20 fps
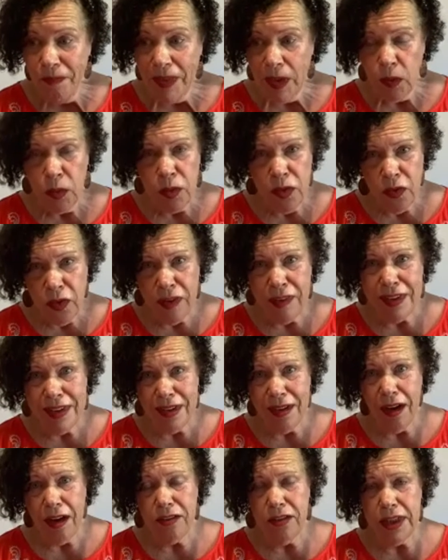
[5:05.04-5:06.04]
was very
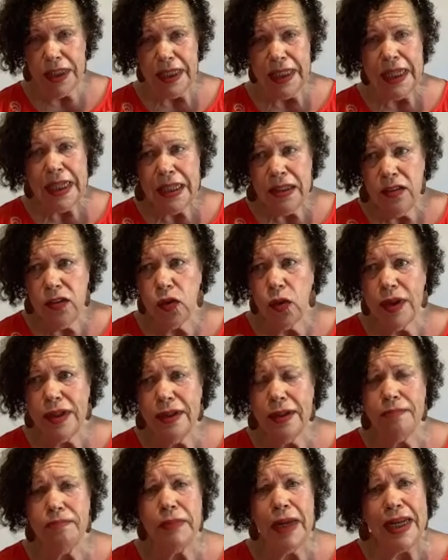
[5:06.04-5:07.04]
large and he had joined
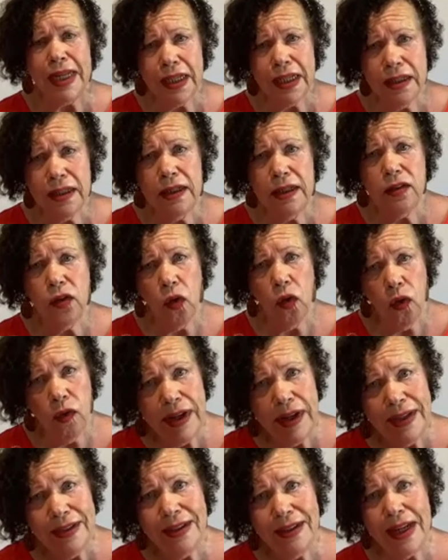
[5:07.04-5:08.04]
a medically
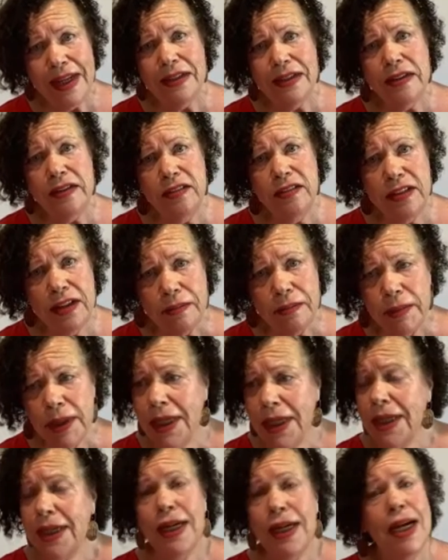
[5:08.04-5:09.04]
orientated gym.
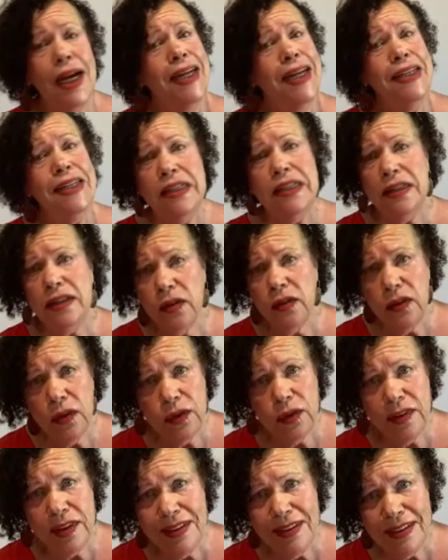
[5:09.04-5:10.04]
I didn't know
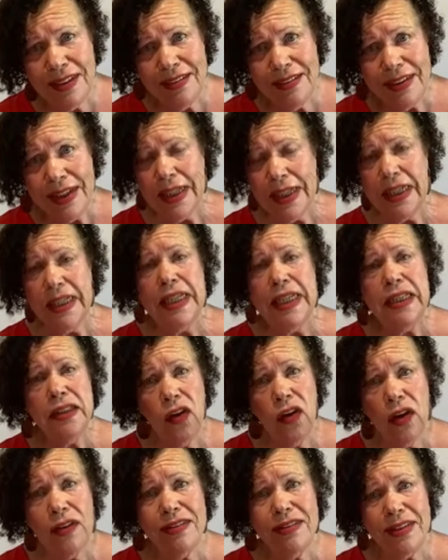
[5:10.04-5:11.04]
those existed and he
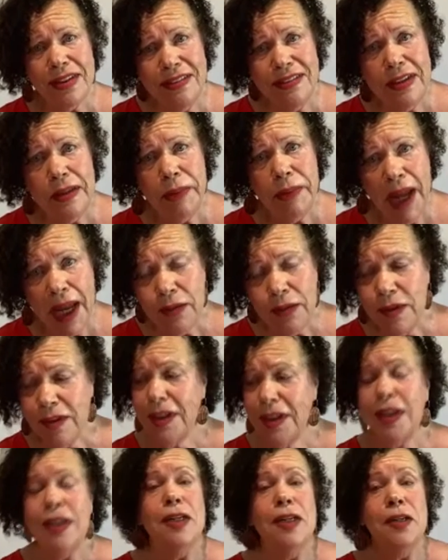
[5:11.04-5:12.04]
lost 60 pounds.
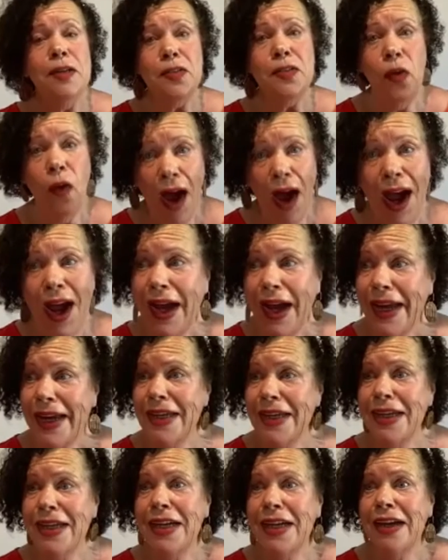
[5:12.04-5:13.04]
So I
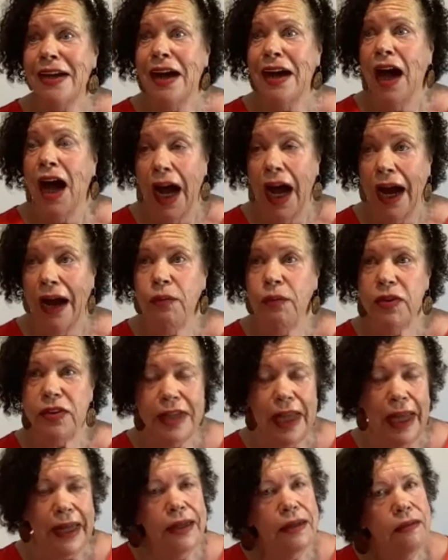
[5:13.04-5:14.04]
was
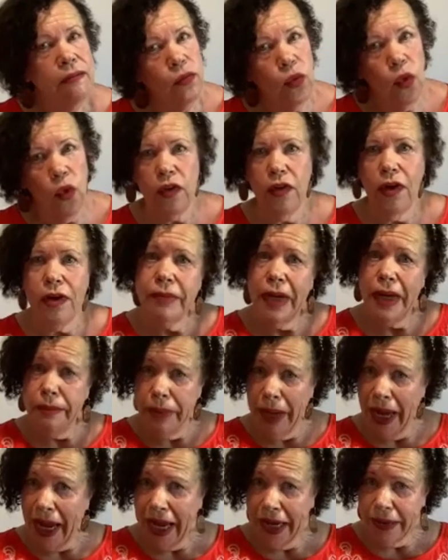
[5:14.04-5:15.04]
getting work on my
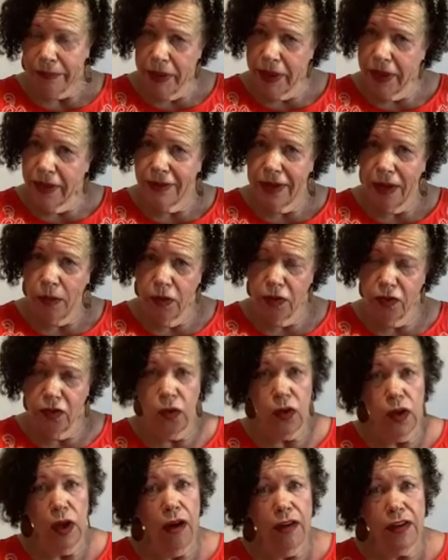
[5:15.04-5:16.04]
back because I was so
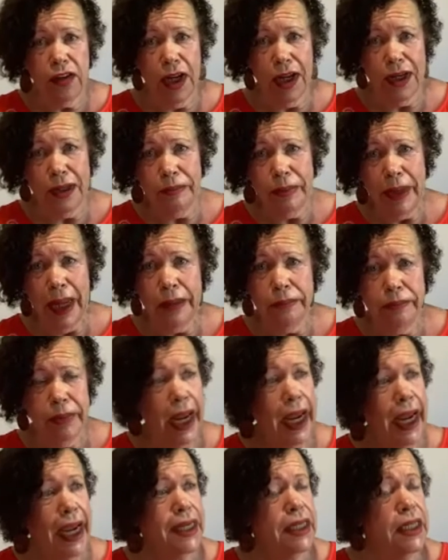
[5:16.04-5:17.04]
large. I had a bad
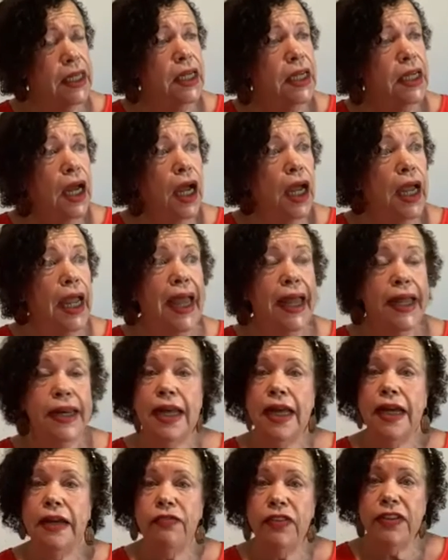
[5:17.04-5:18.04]
back at
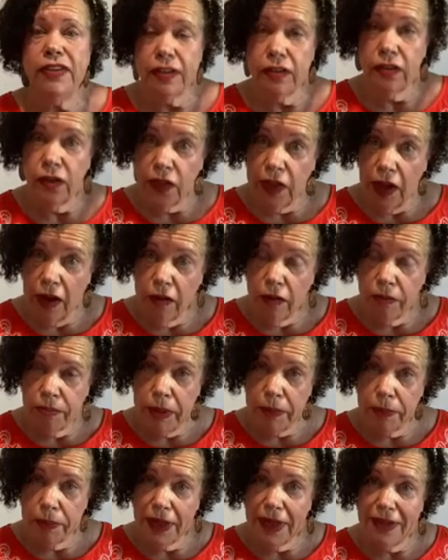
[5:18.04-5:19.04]
a physical
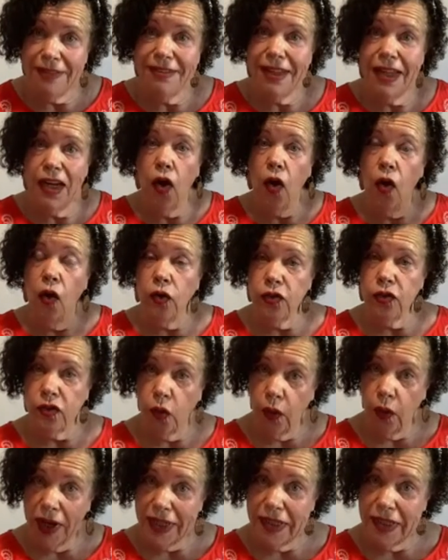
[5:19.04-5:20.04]
therapy place that also
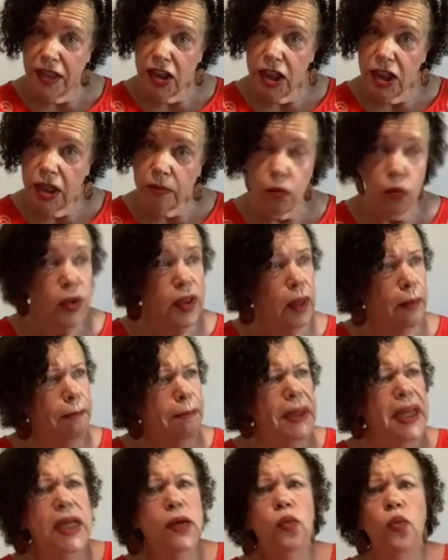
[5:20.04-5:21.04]
had a gym with a
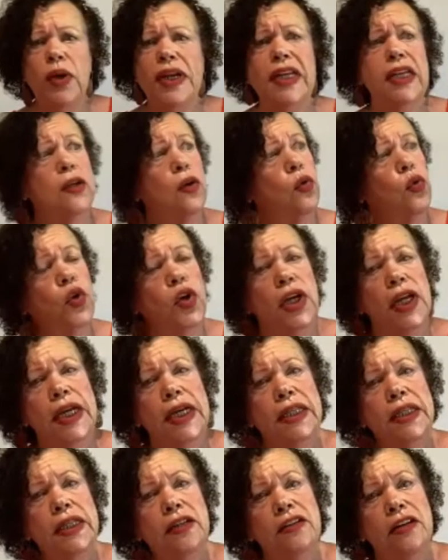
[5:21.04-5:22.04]
big window looking
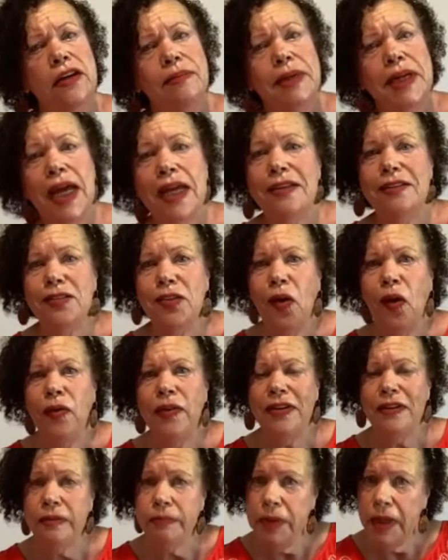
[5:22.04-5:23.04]
at the gym. And I saw
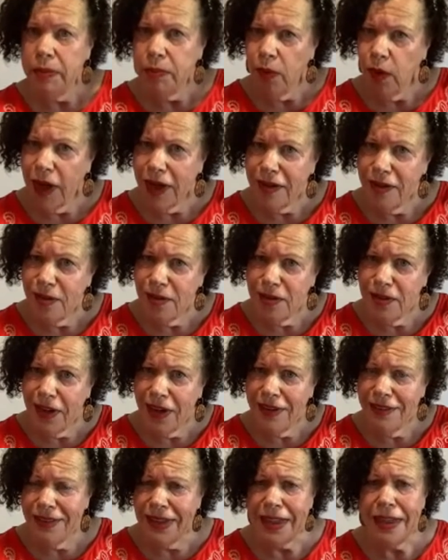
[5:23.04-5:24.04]
these people
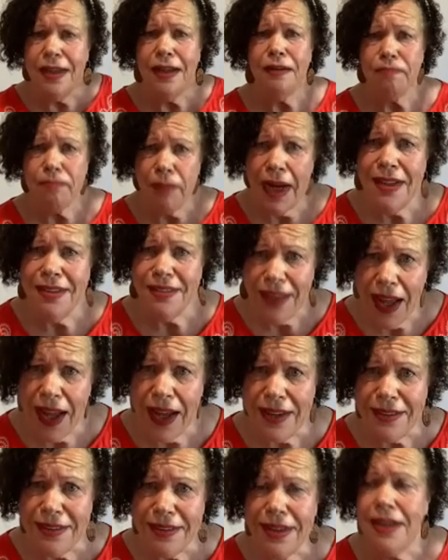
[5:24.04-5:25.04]
exercising my
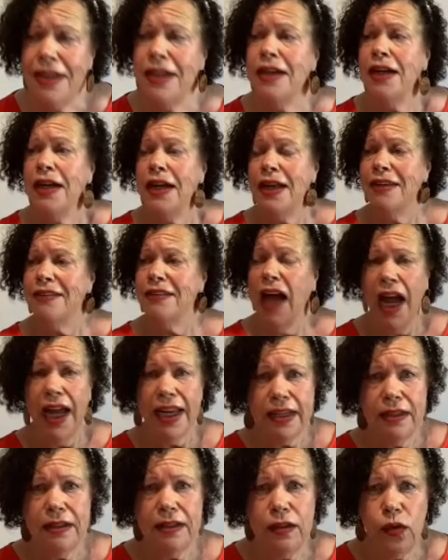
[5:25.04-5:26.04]
size. I said, I
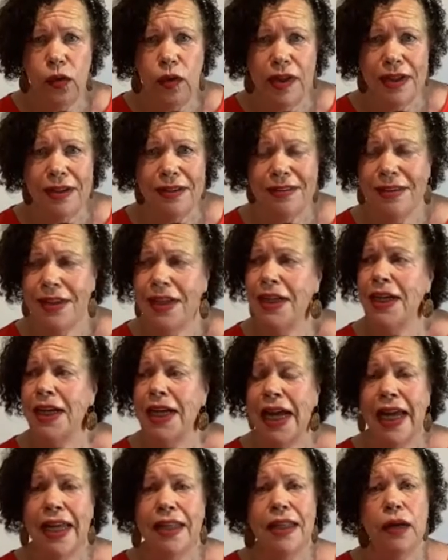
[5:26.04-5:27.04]
can do this.
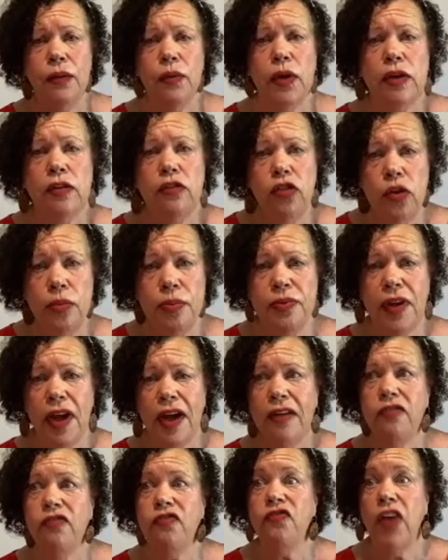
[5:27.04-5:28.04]
And there were groups
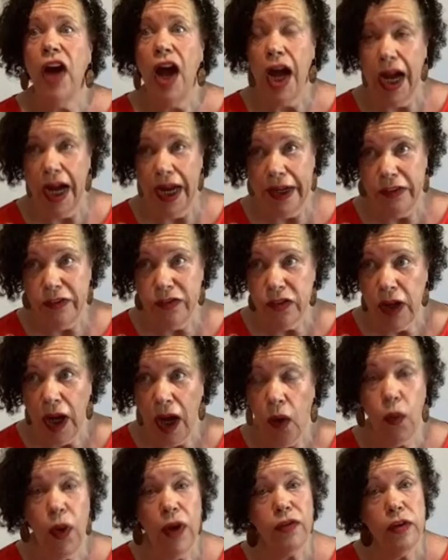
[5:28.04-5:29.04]
of five.
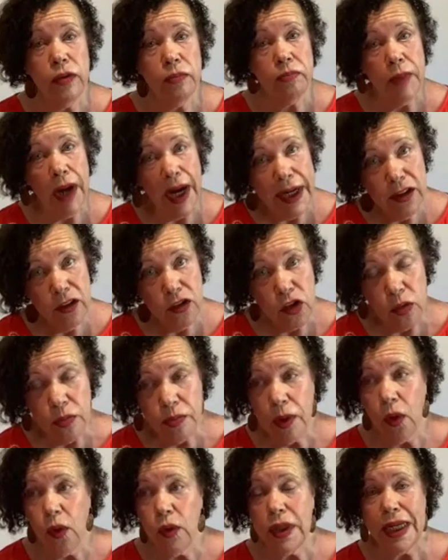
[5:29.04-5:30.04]
However, my
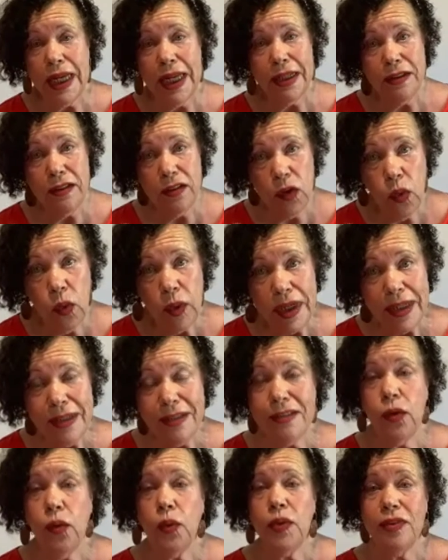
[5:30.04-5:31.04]
group only had two in it.
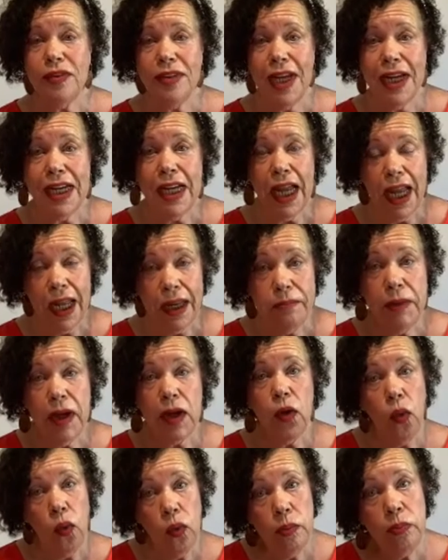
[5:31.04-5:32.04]
So it was like I had my
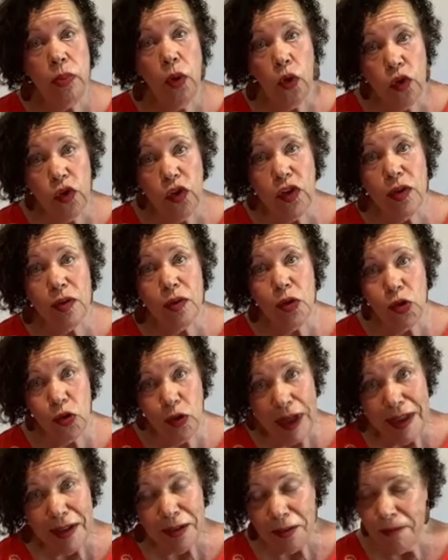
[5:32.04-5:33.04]
own personal
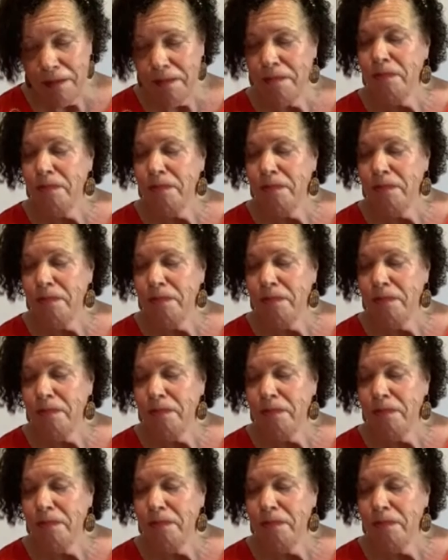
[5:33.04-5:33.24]
trainer.